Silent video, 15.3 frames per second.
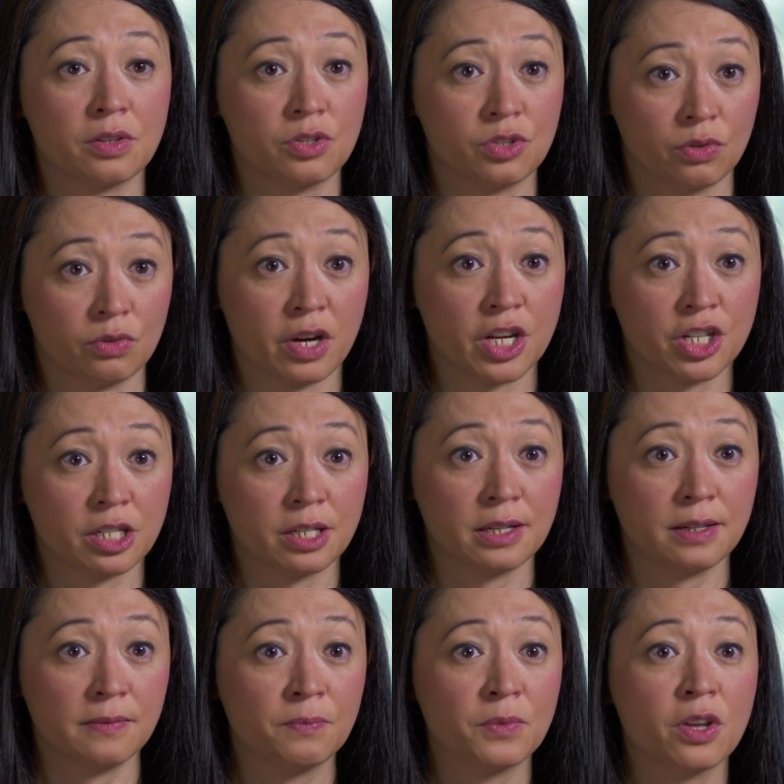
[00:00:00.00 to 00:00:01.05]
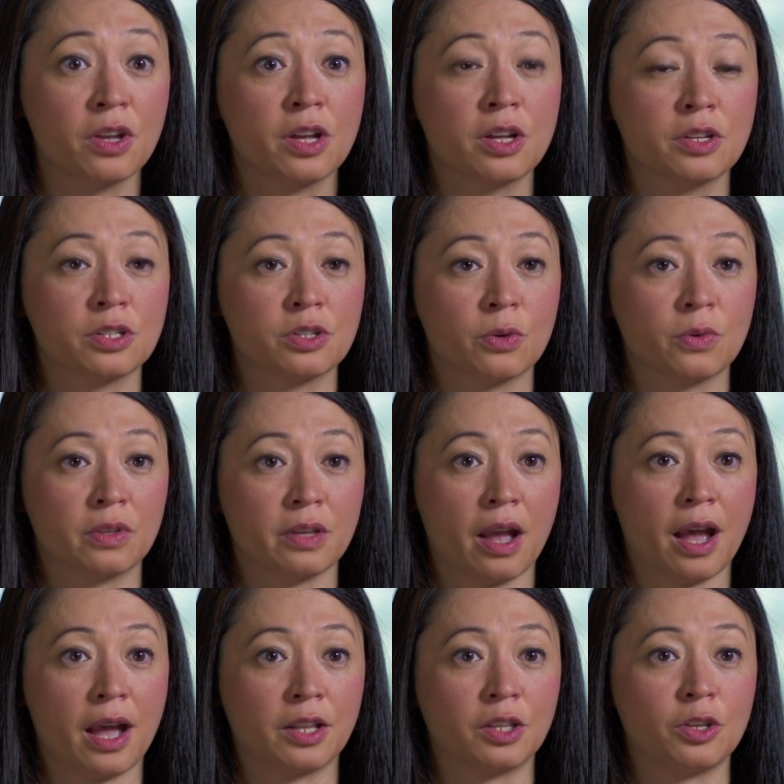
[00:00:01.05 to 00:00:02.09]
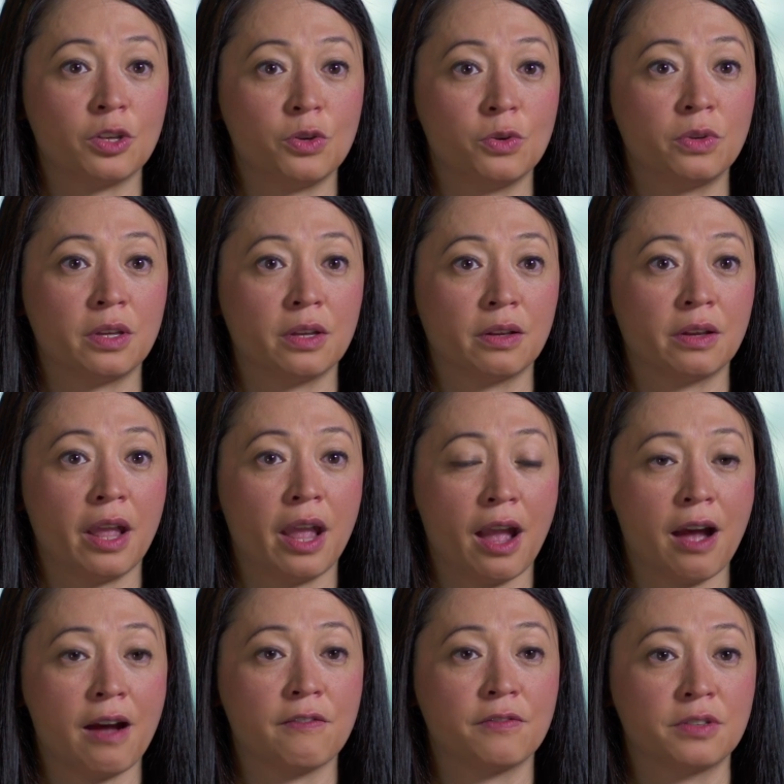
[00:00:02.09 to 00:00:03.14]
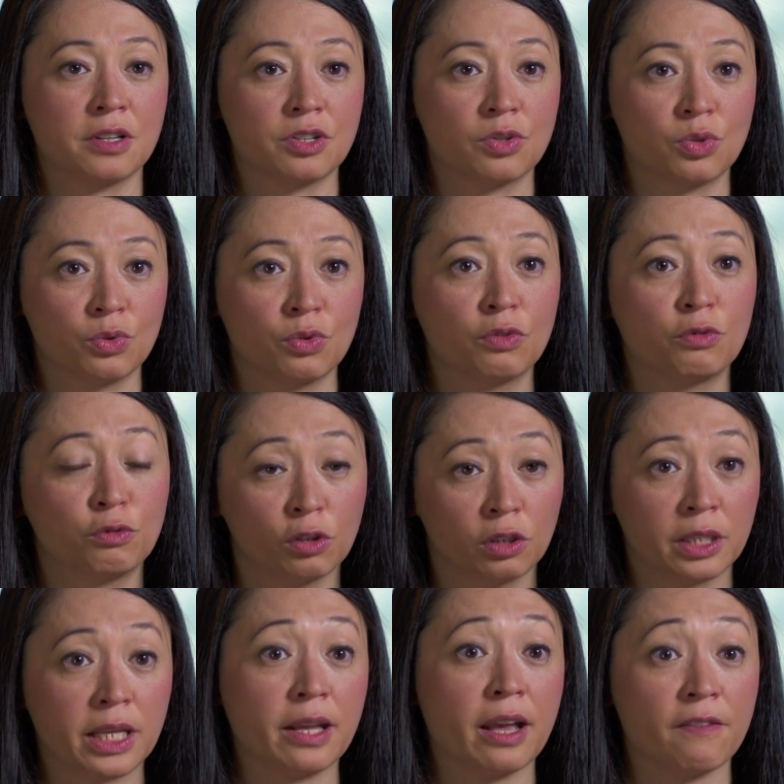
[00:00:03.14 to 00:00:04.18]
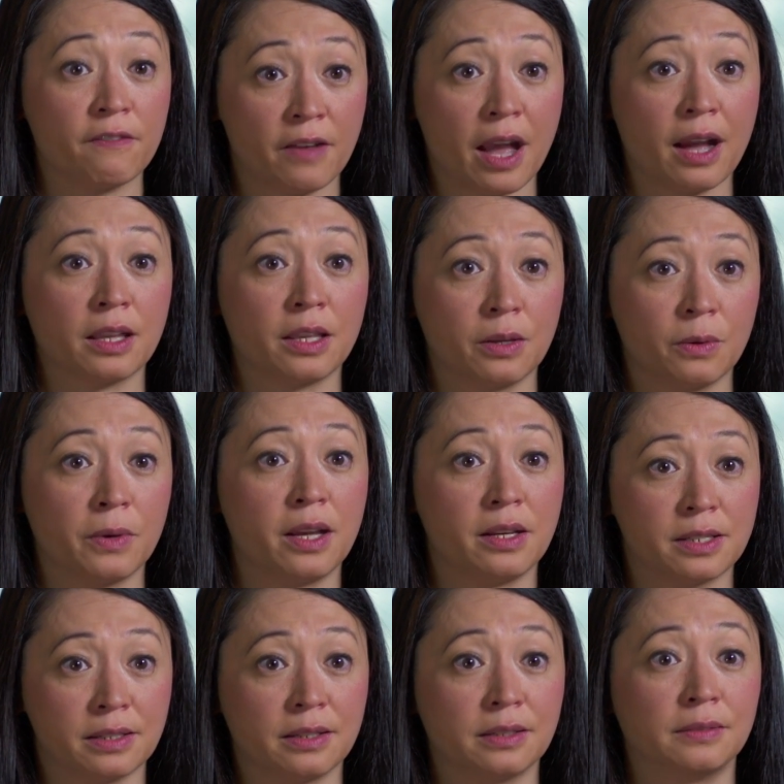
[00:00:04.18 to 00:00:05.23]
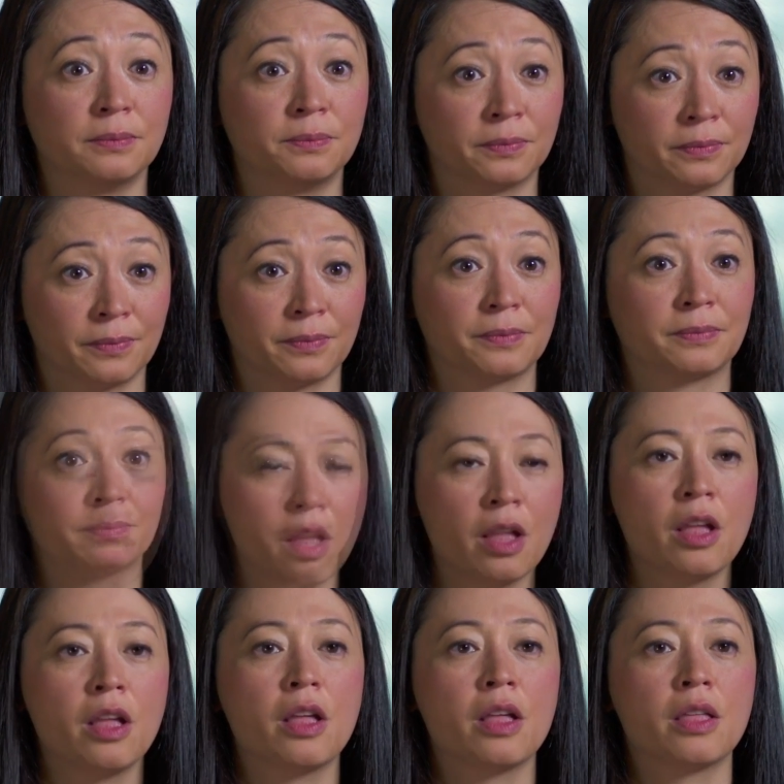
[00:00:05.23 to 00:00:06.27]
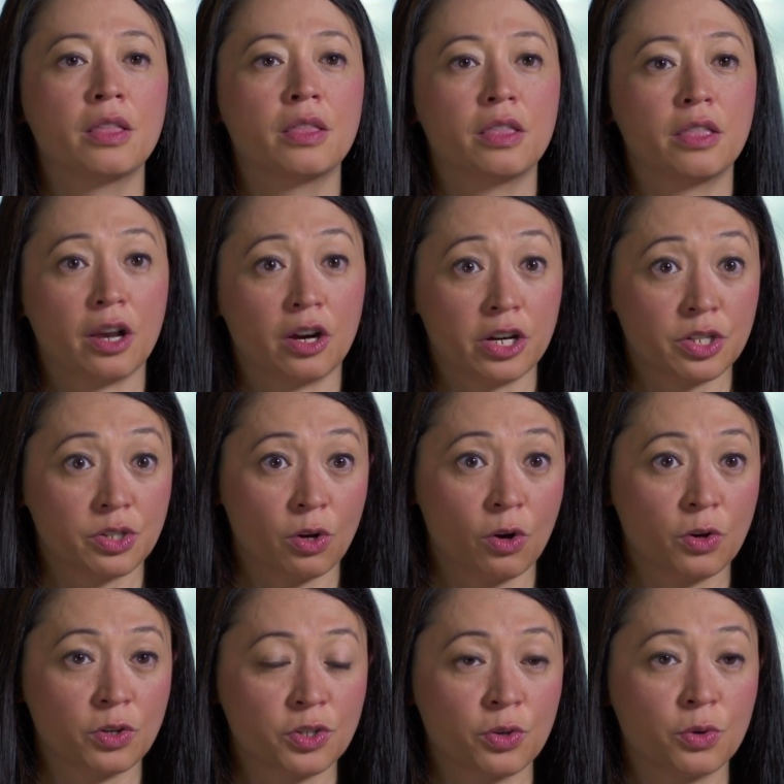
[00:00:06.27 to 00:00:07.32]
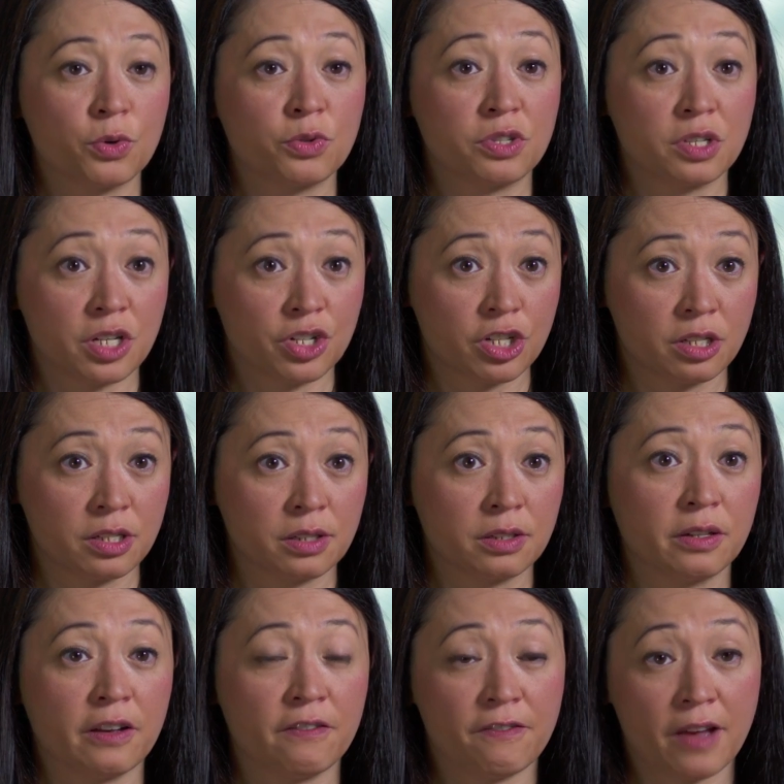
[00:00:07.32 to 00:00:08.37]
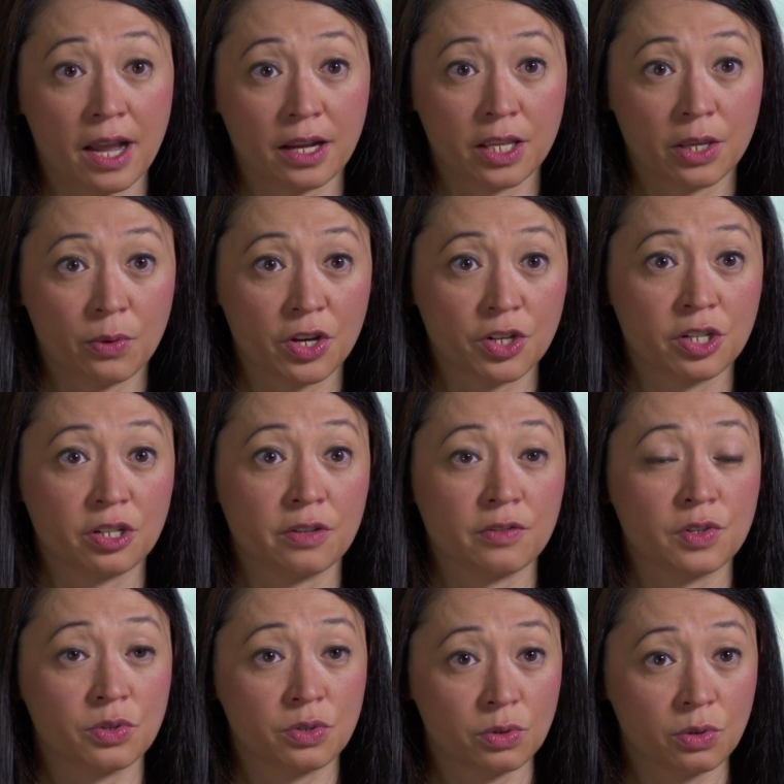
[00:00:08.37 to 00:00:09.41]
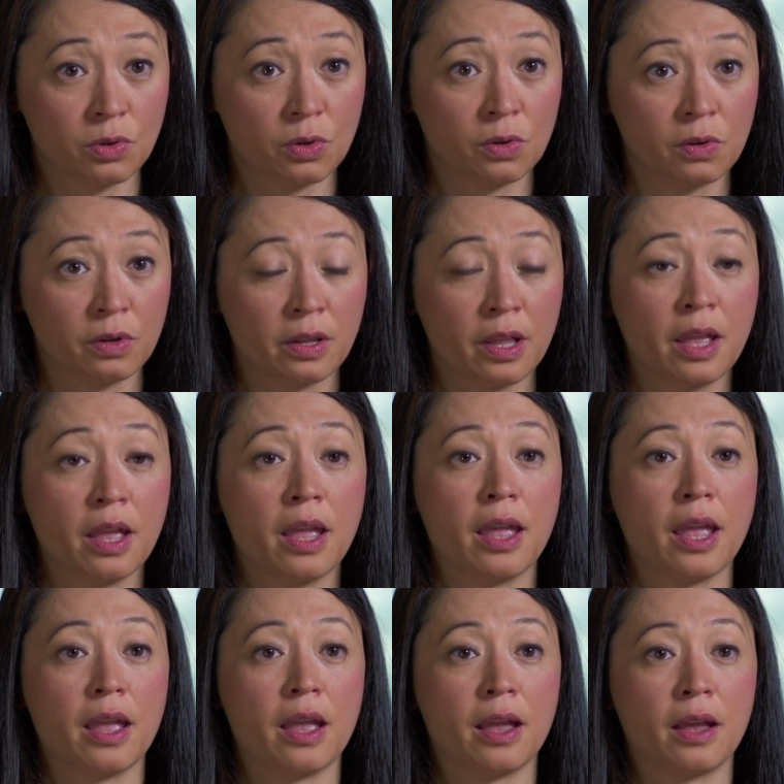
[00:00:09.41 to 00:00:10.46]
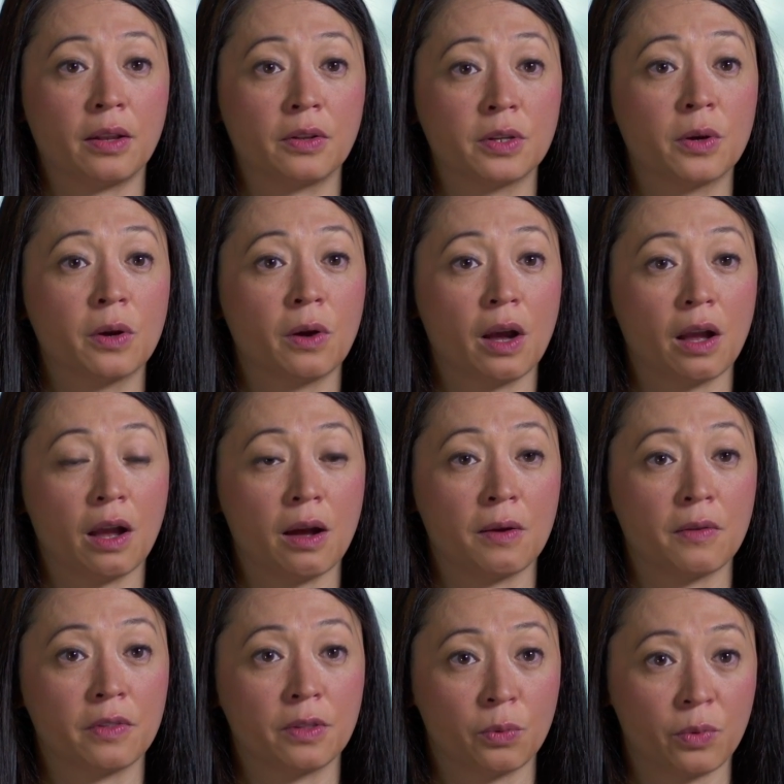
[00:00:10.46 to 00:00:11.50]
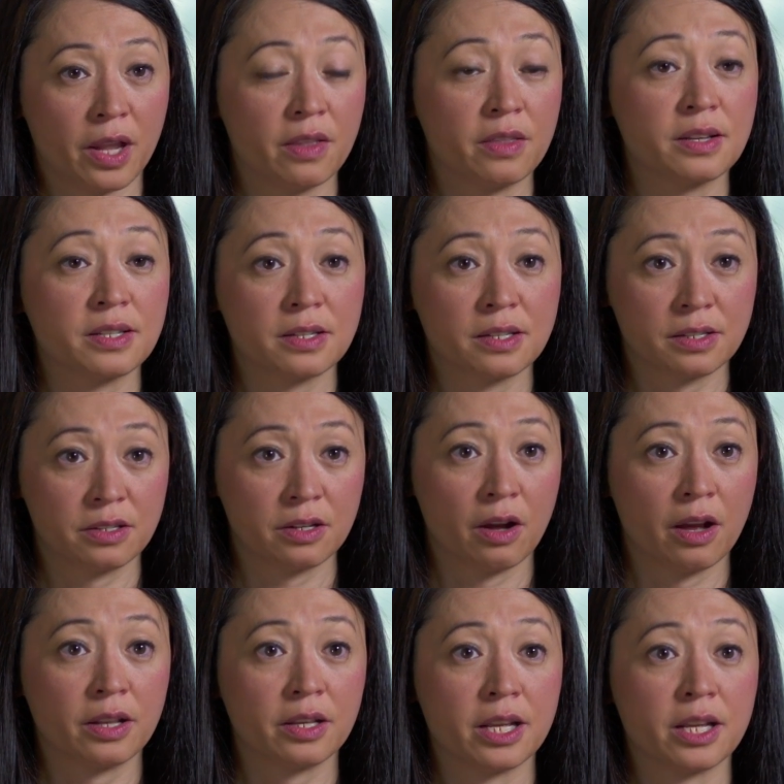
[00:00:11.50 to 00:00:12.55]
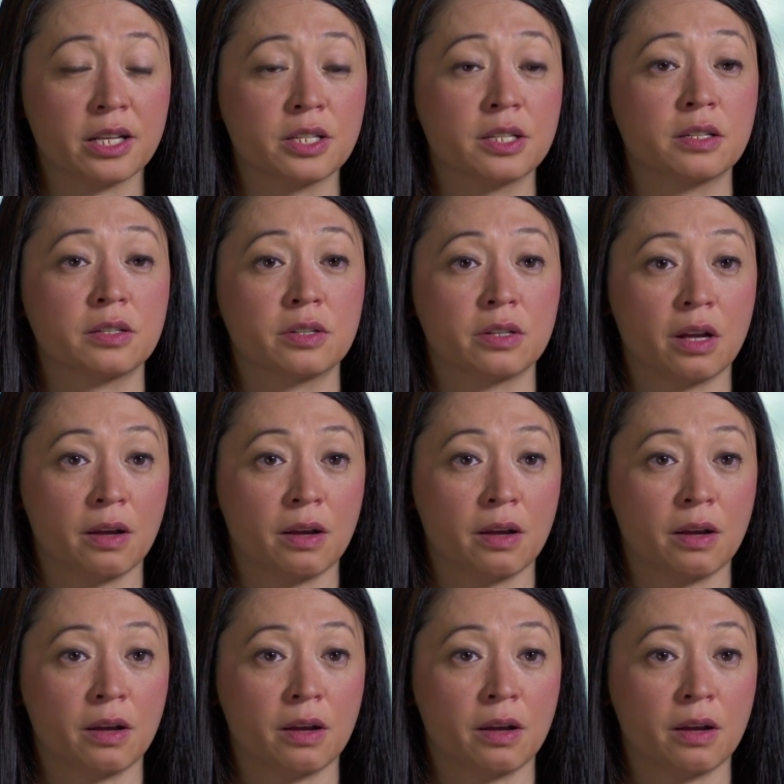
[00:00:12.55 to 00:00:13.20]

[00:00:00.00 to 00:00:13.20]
duration so that you can have the stool fully evacuated. There is also digital evacuation of stool, and the way this is done is